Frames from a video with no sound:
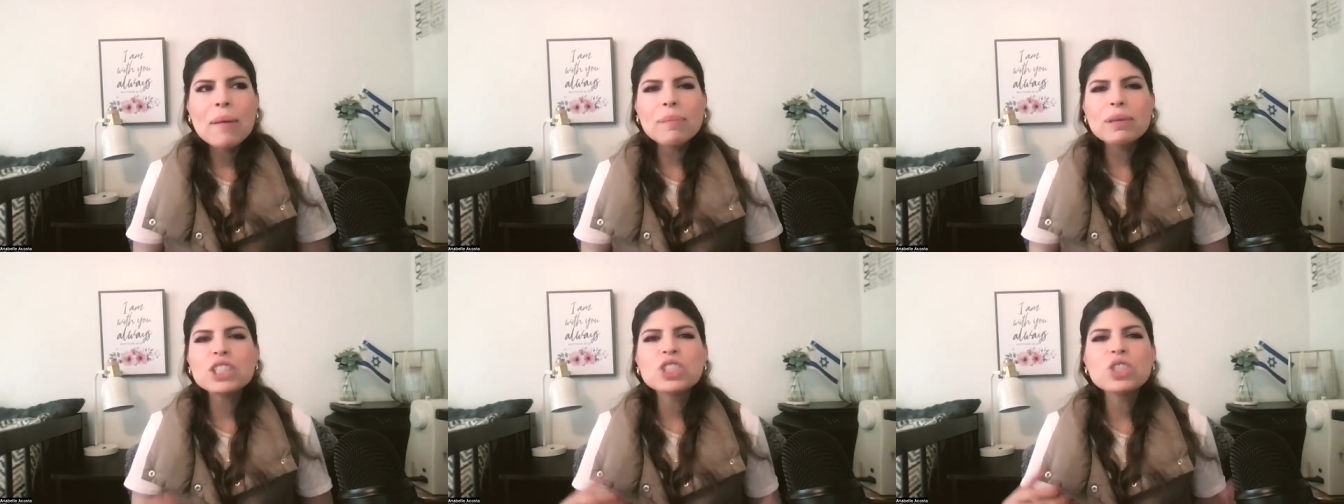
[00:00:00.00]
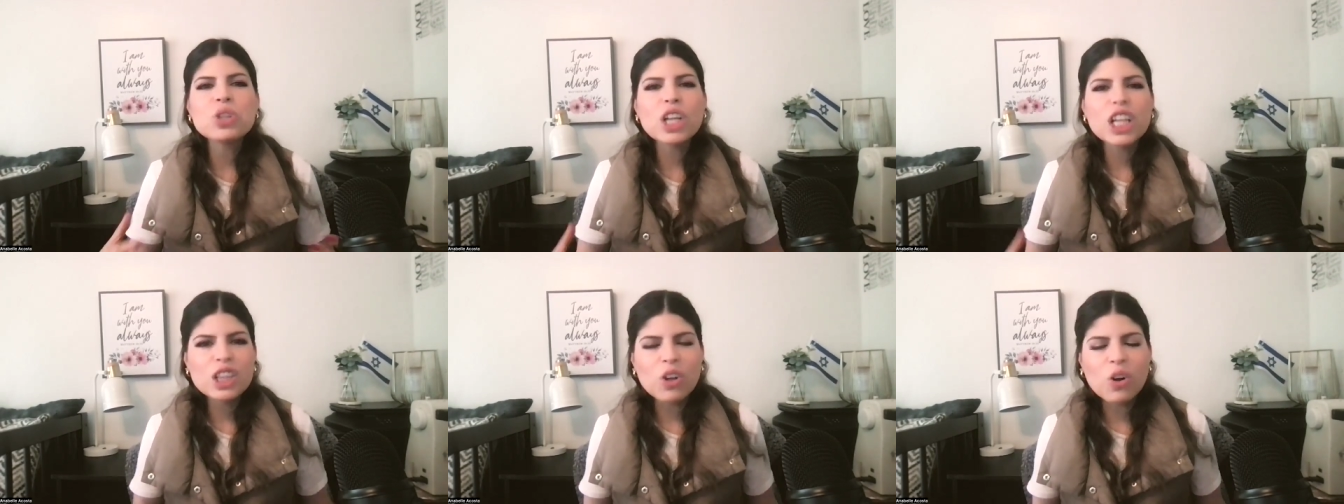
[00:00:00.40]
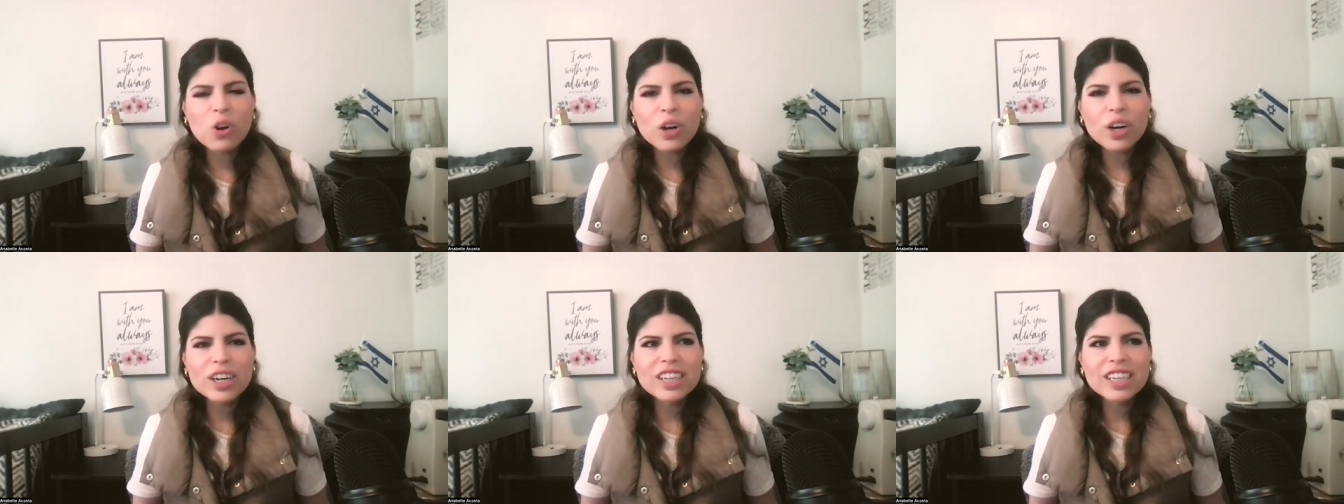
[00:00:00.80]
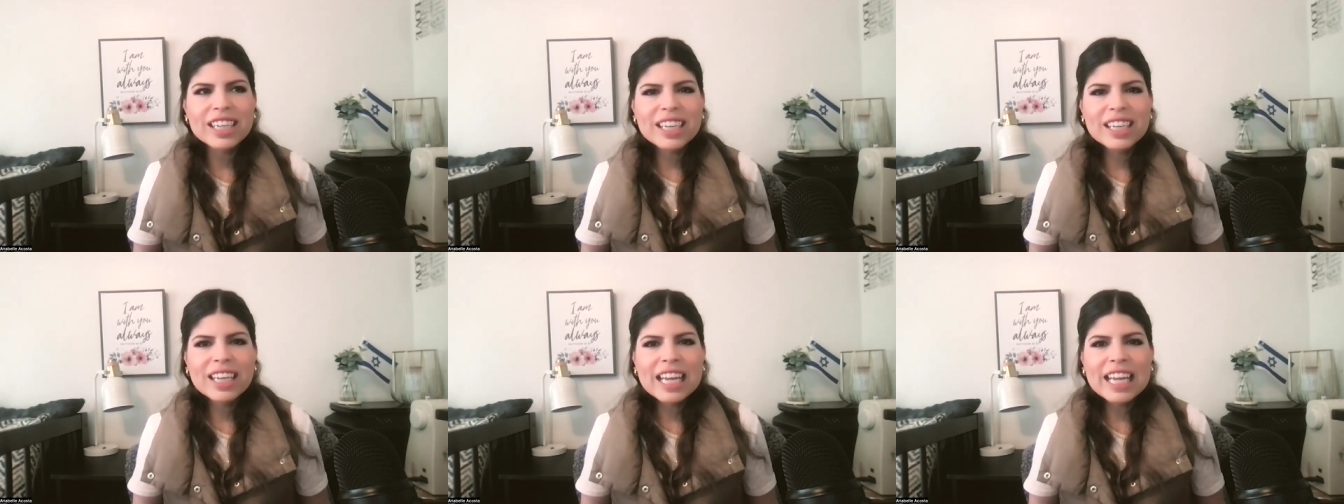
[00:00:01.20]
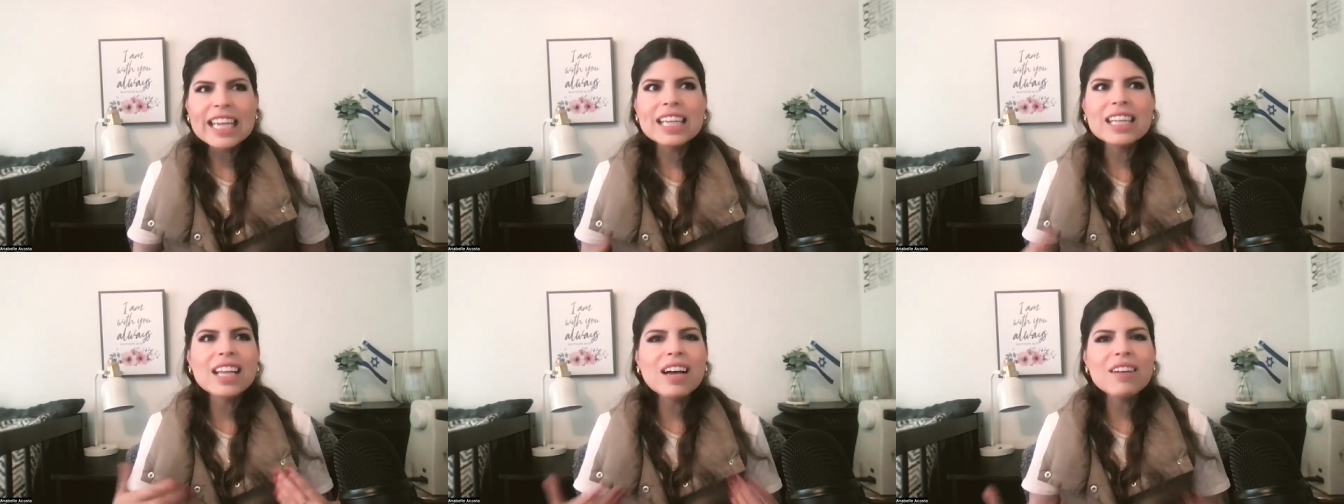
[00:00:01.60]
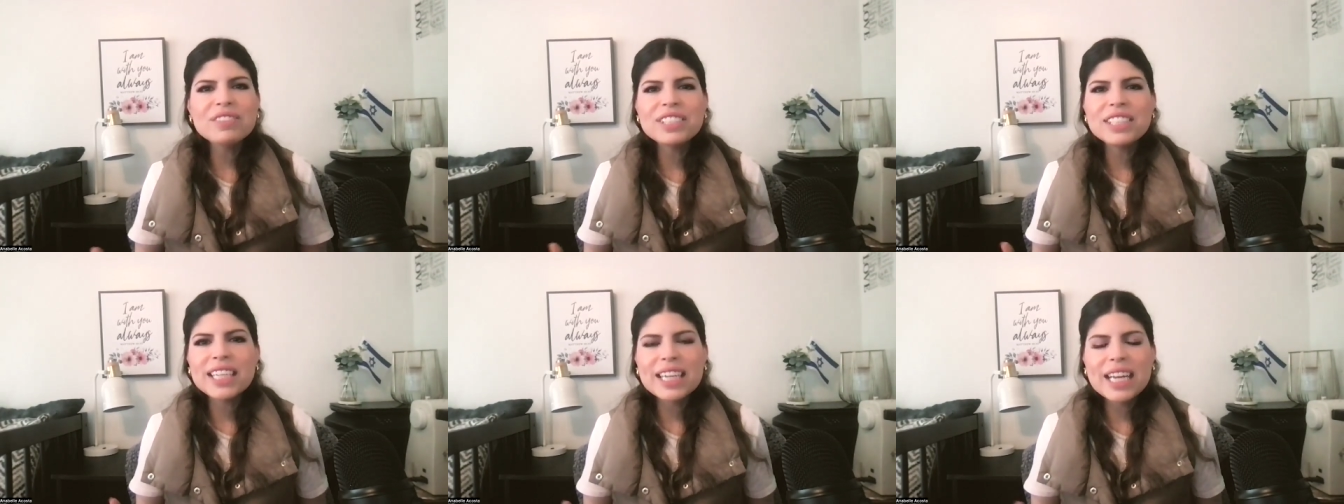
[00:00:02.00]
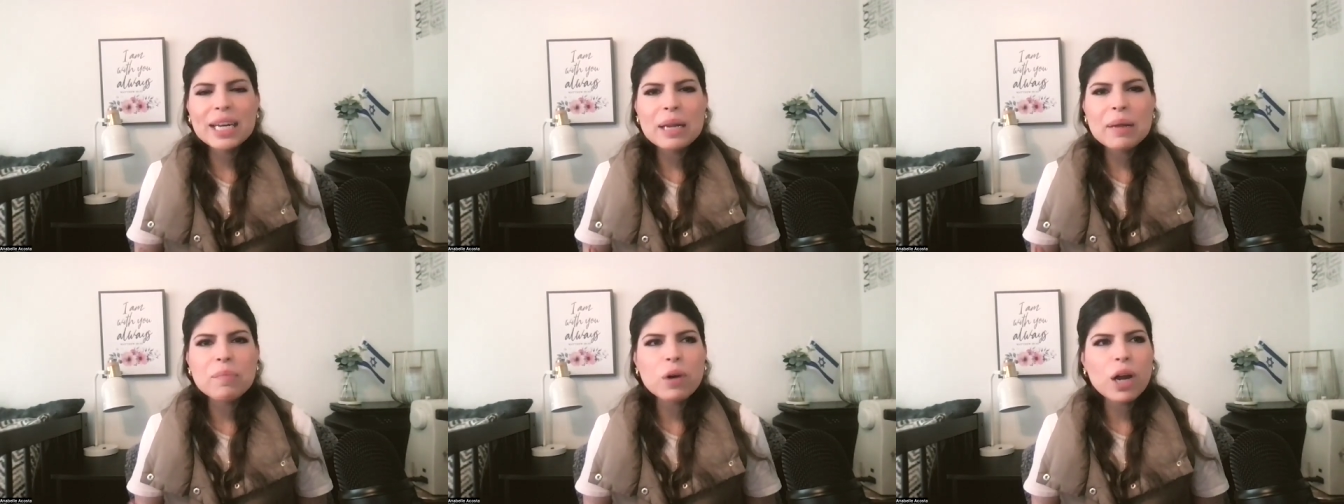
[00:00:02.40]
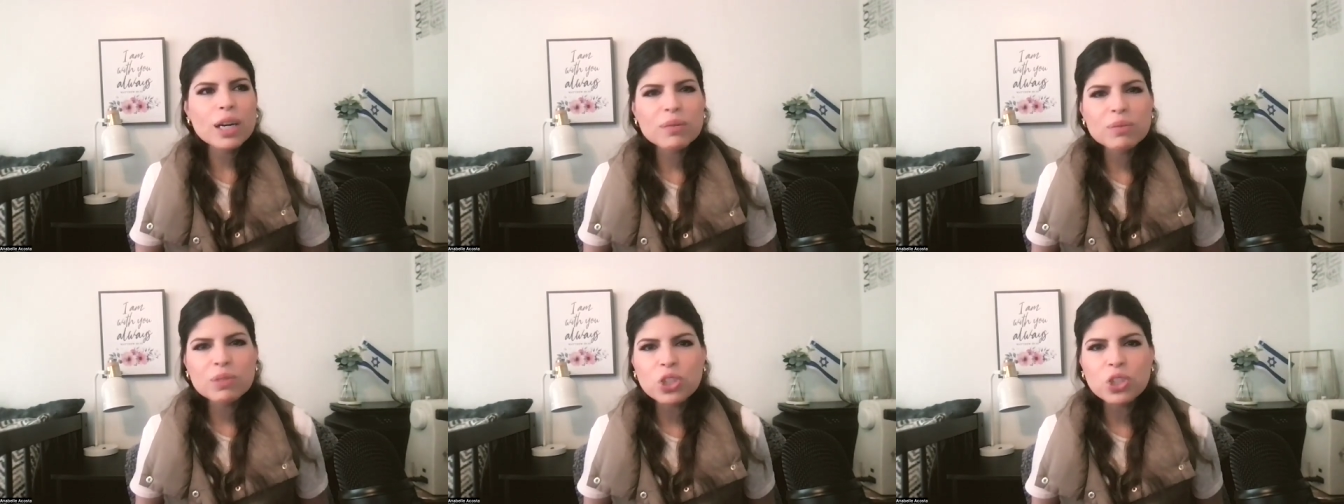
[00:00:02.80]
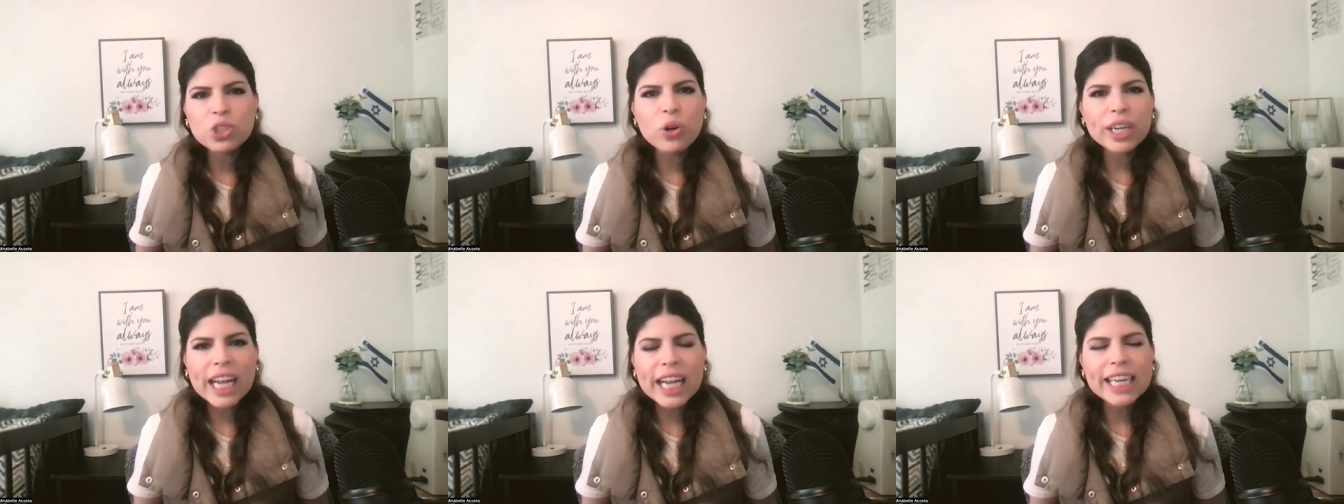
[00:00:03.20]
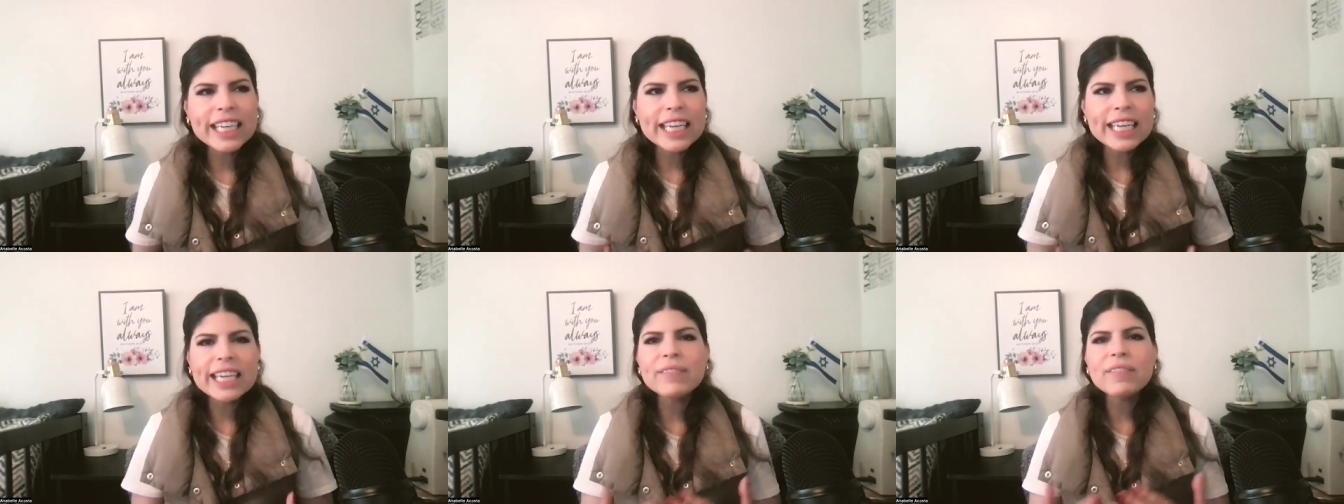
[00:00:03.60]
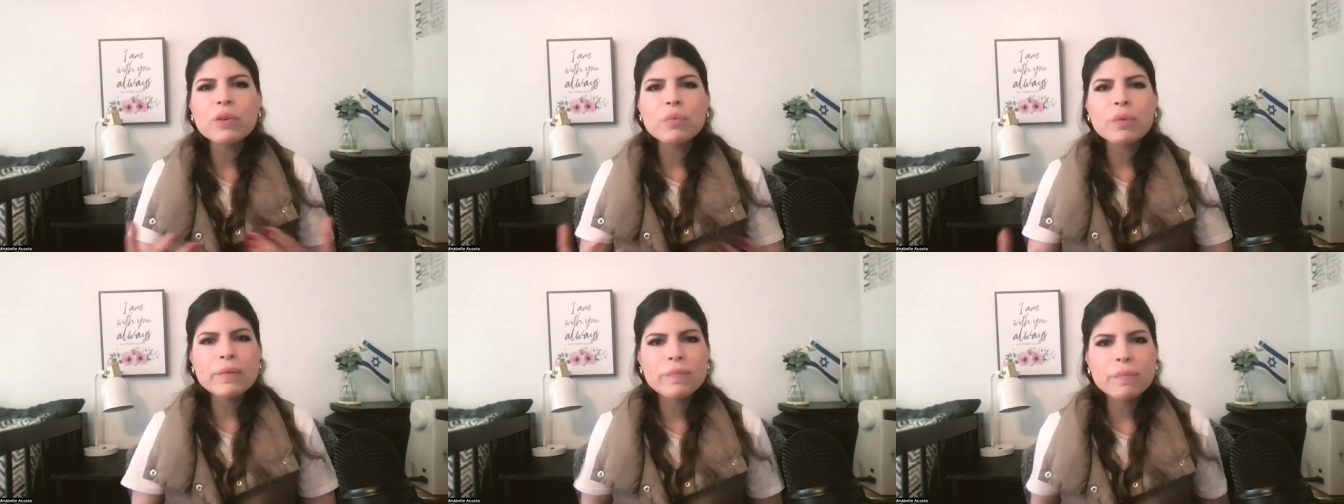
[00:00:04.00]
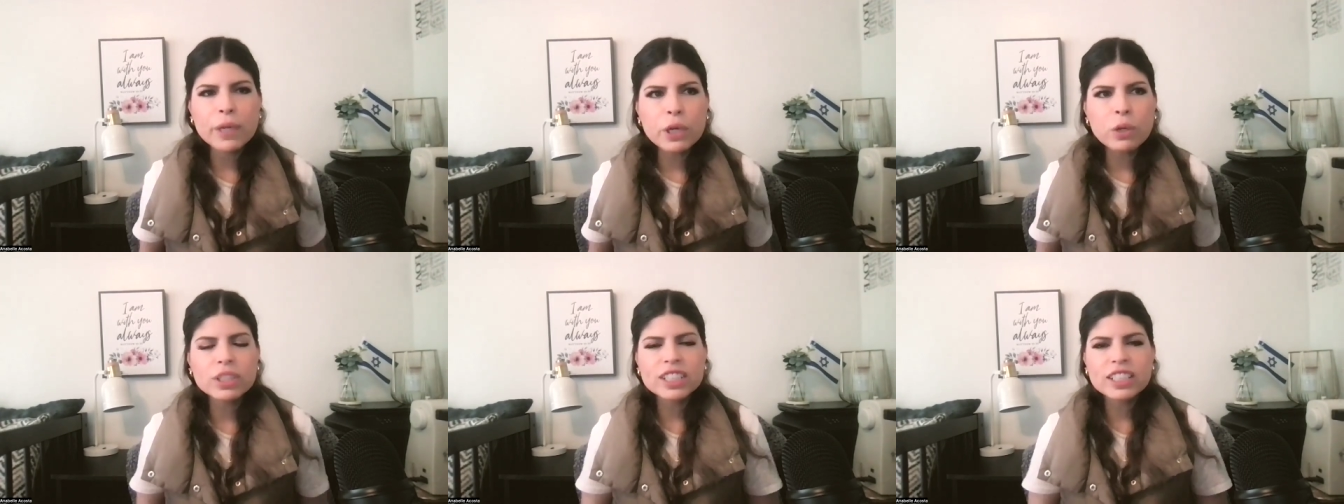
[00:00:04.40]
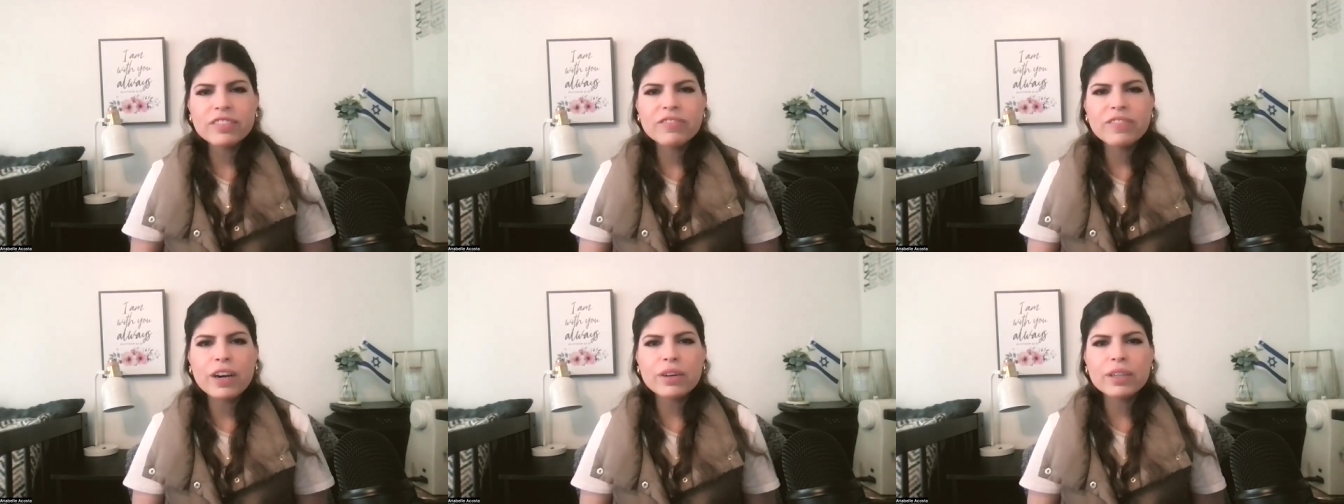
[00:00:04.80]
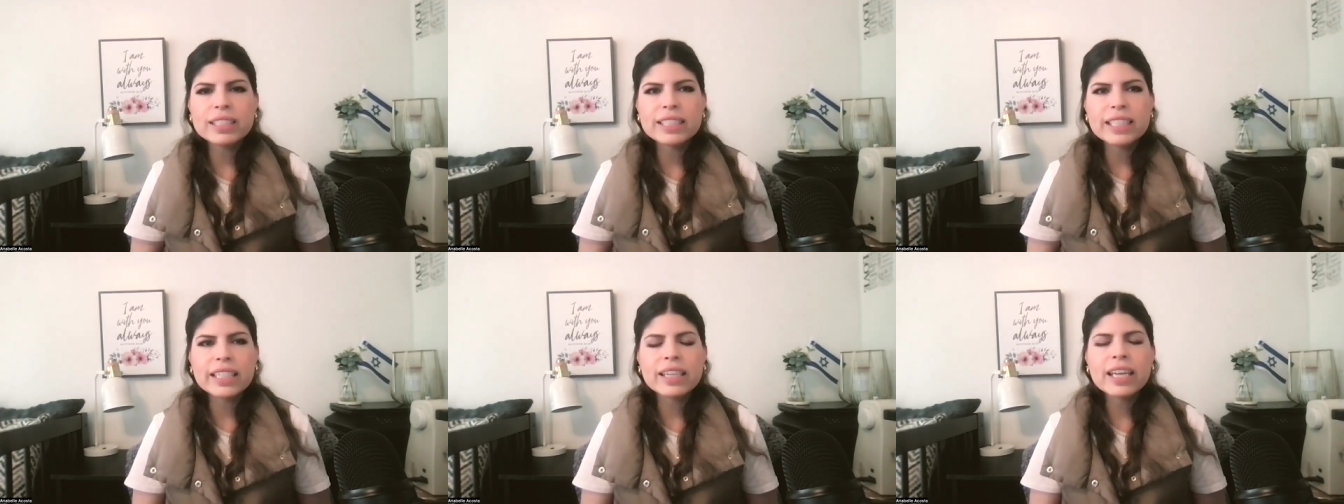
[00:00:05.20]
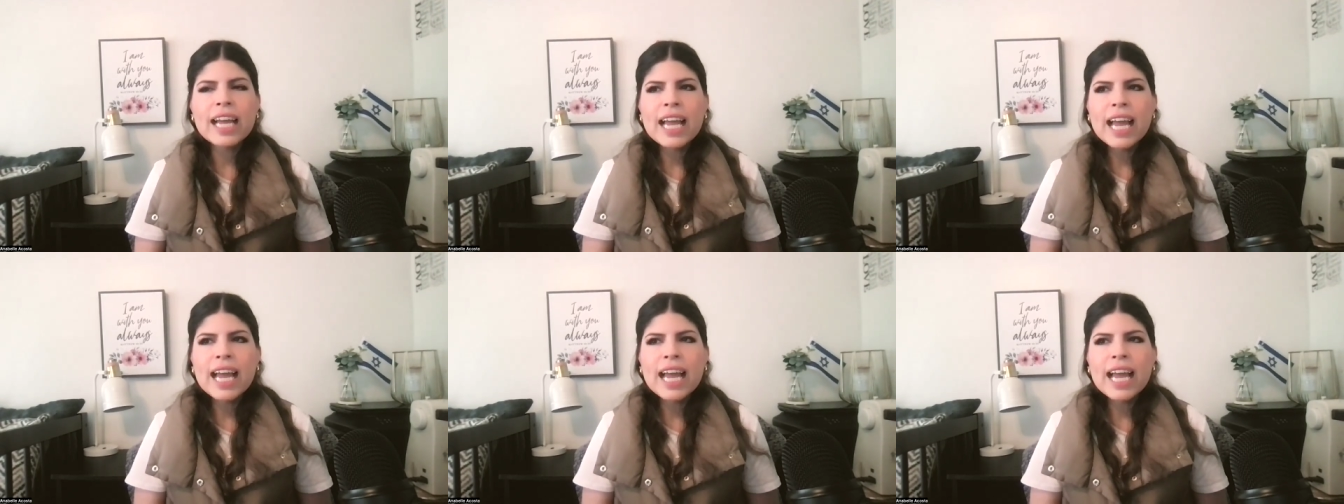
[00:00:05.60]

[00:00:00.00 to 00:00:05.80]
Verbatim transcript: But to the Lord, he loved it and it brought him joy. And he even rebuked the Pharisee.